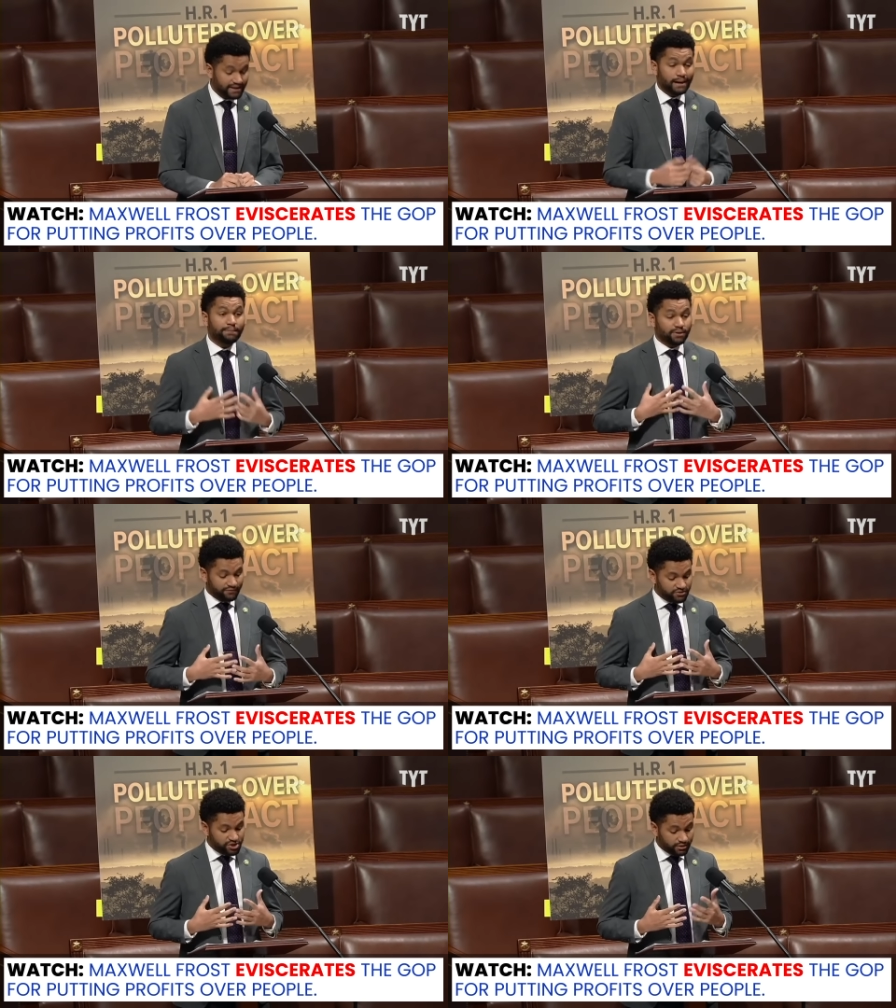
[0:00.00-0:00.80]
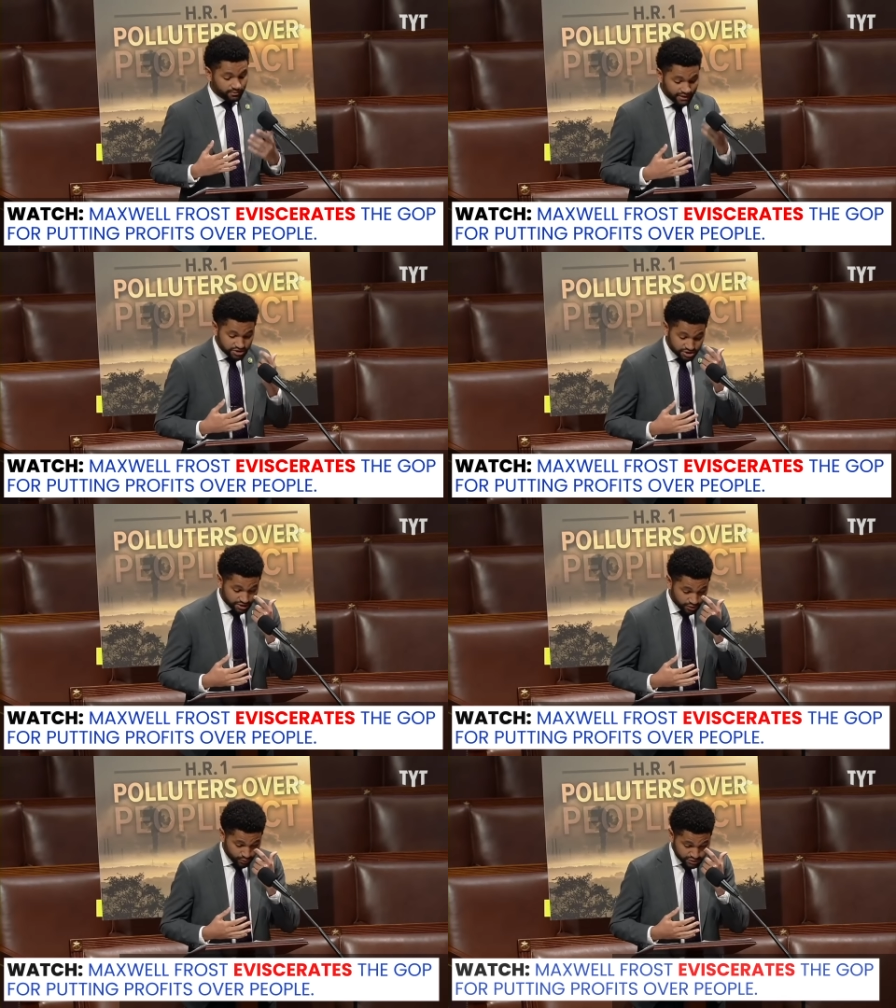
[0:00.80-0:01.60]
And I'm part of a
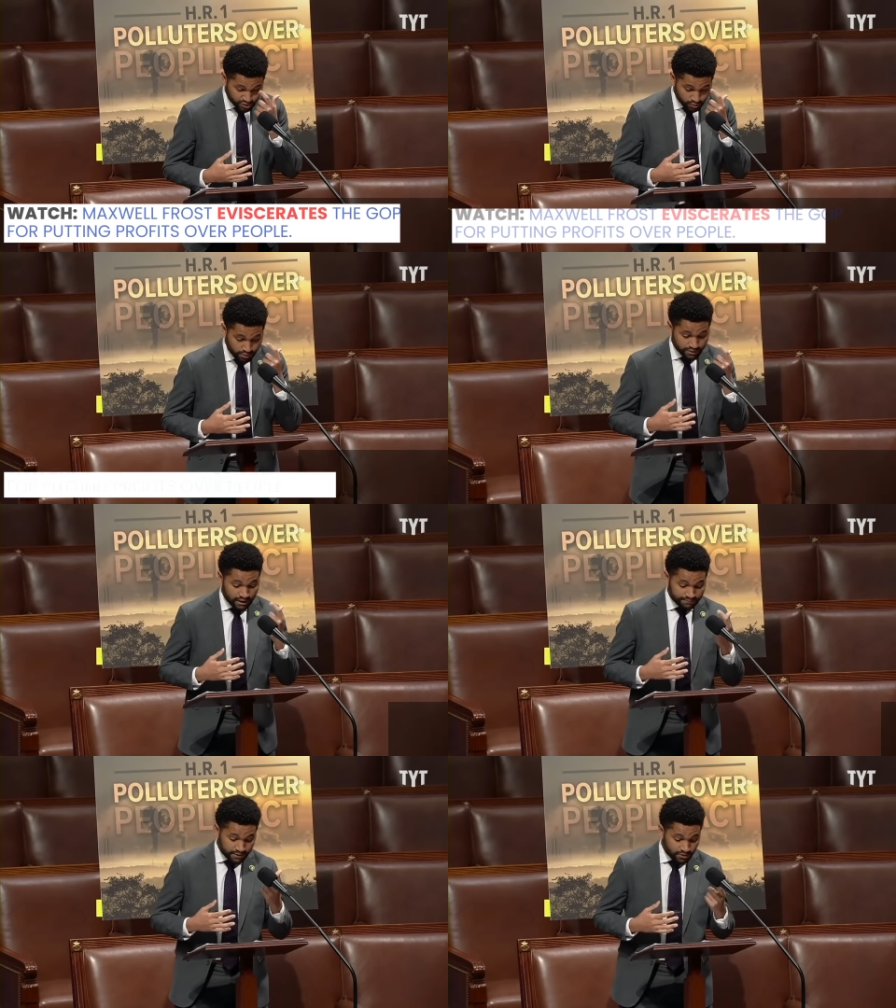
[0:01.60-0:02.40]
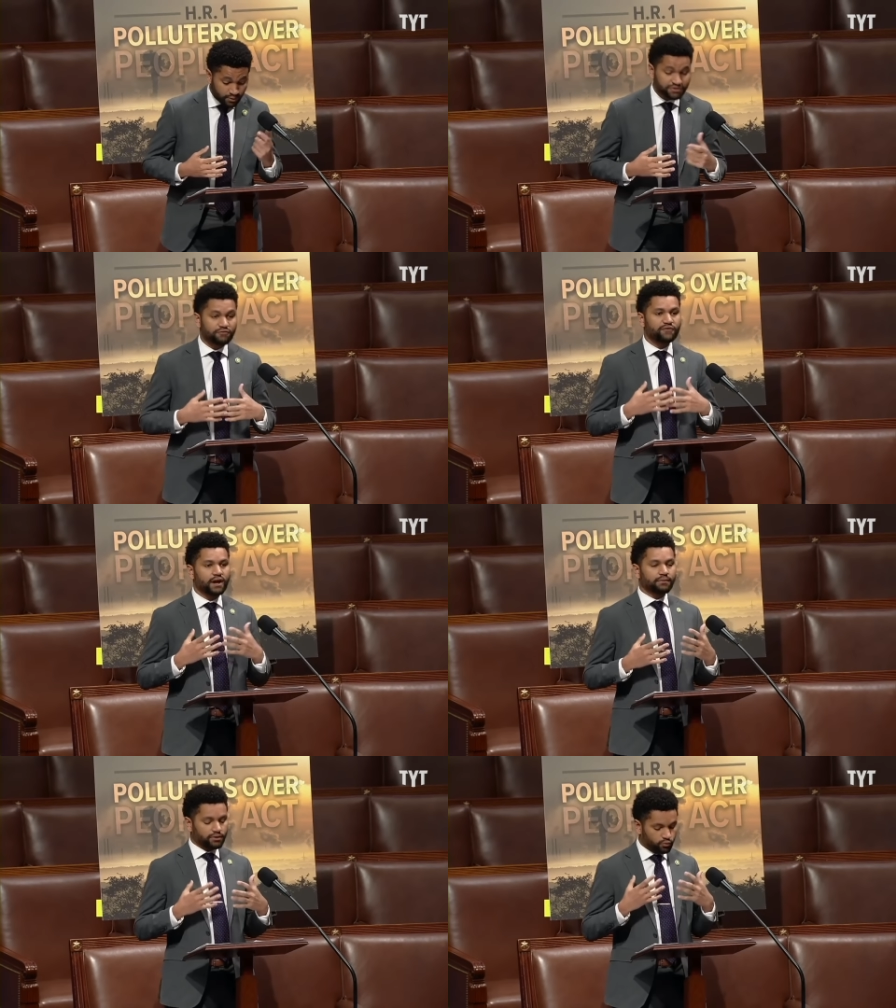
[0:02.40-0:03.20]
generation who has grown up with the
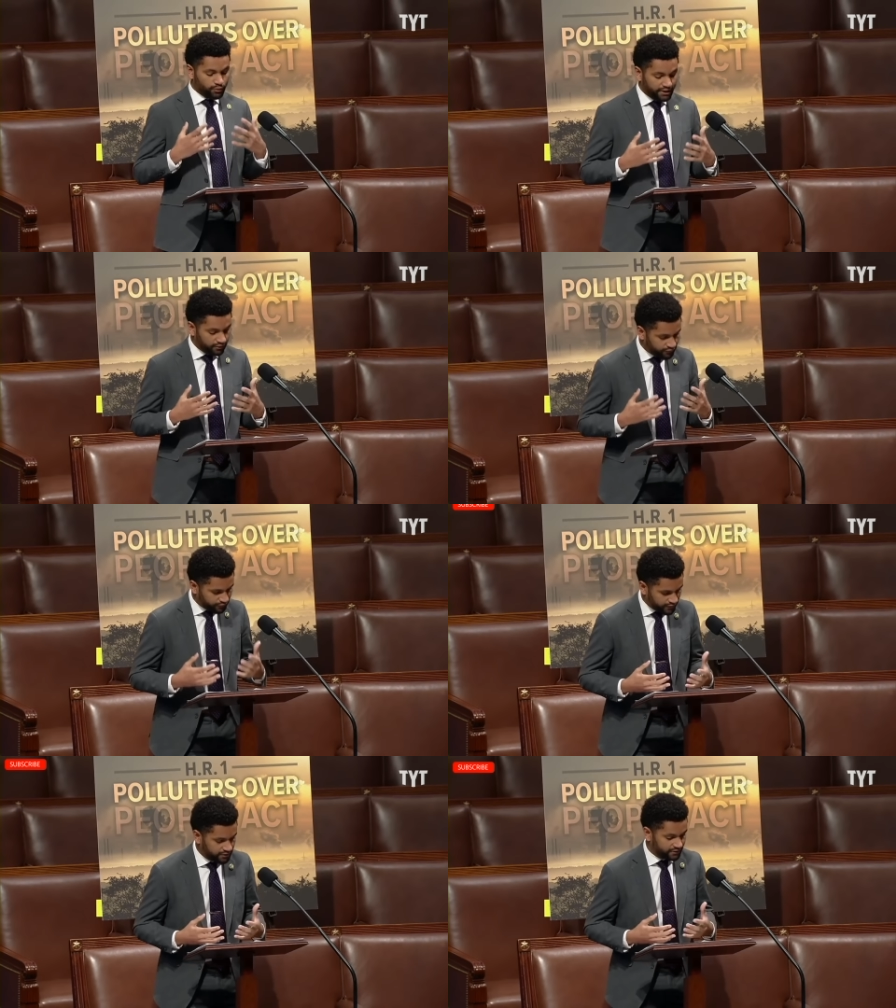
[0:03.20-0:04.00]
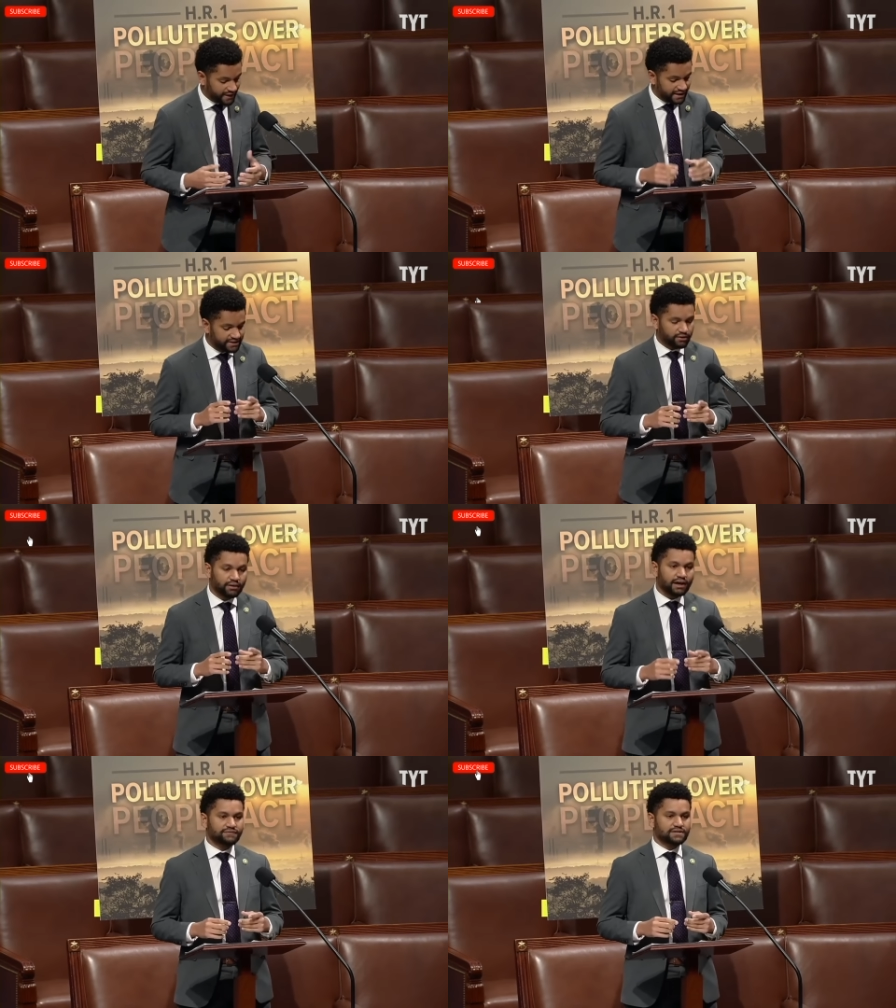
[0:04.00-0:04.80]
very real fear that in
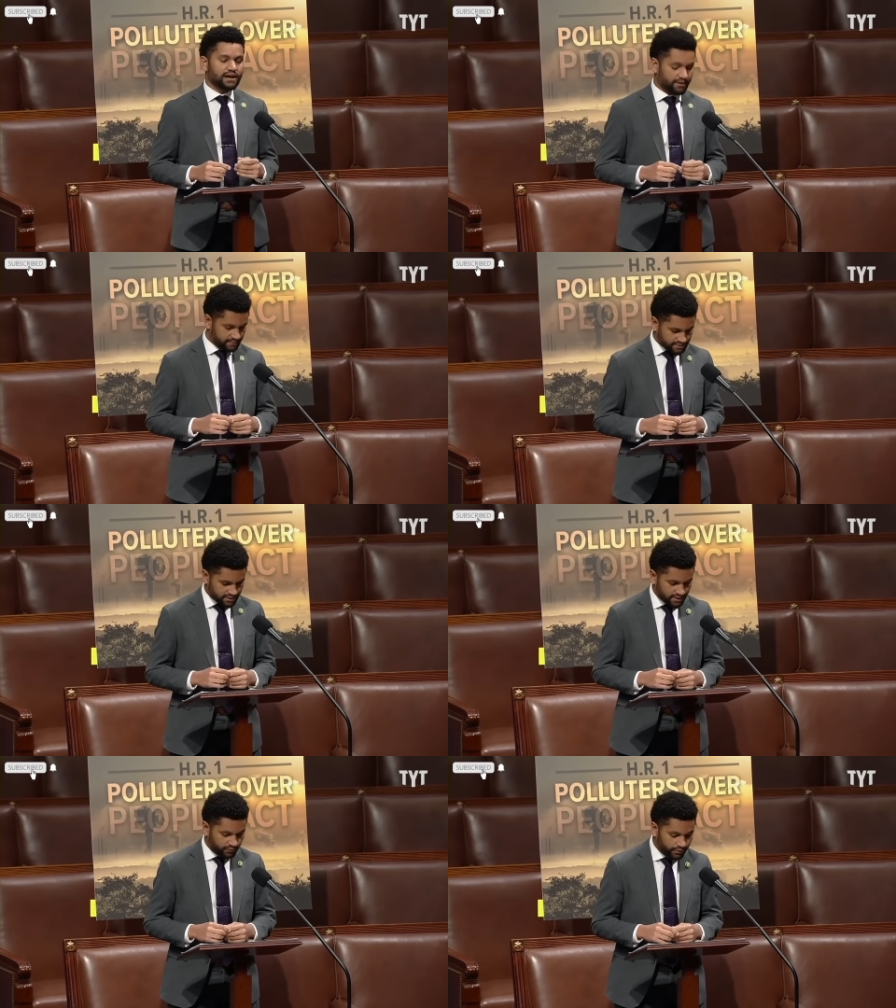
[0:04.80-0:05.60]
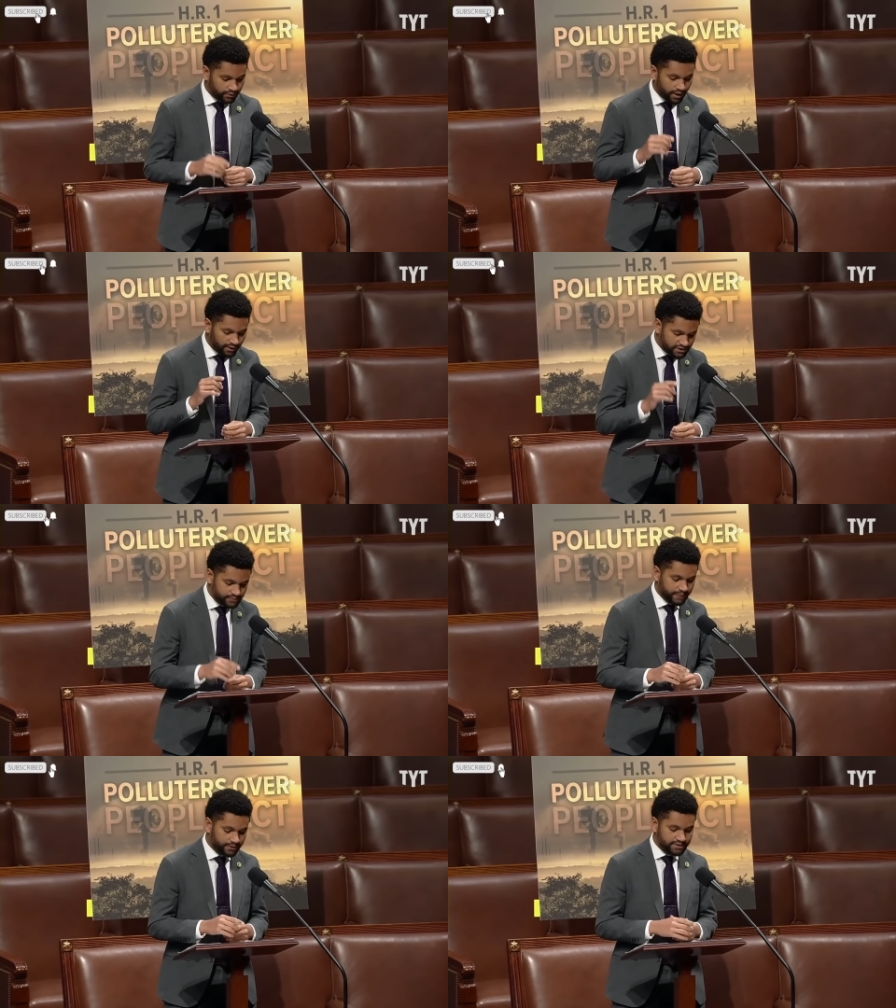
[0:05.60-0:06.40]
our lifetimes, we will all
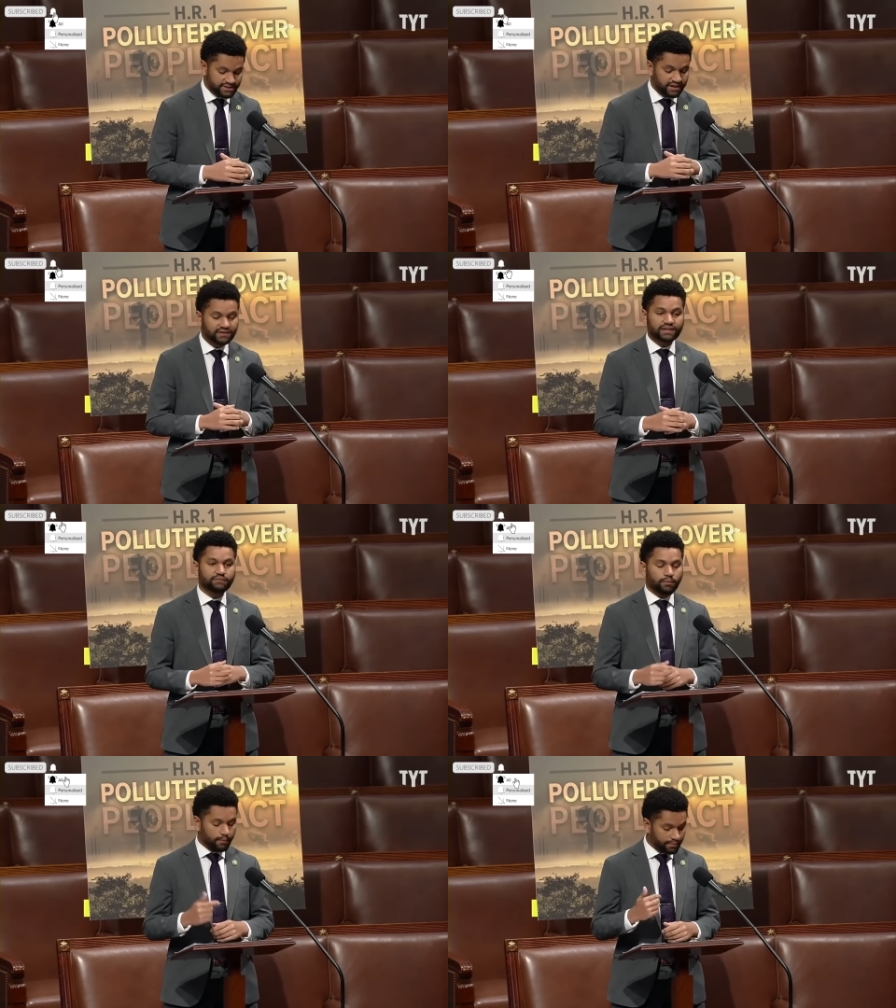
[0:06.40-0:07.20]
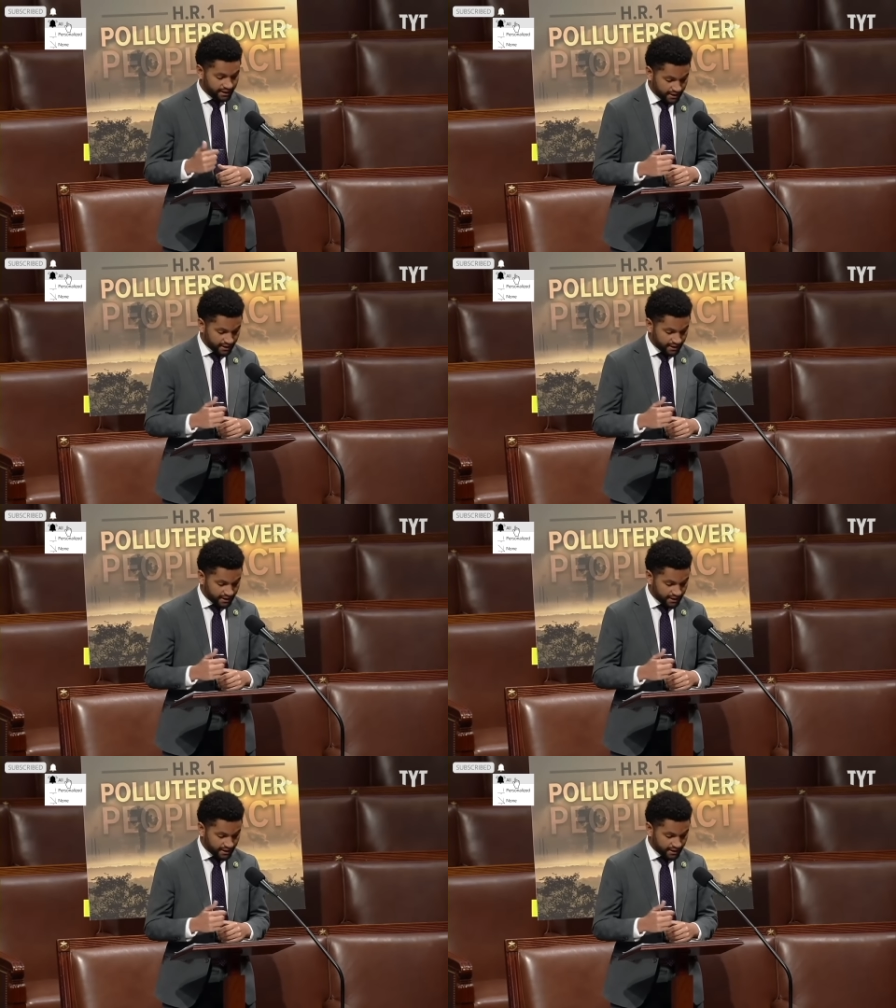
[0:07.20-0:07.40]
experience an unlivable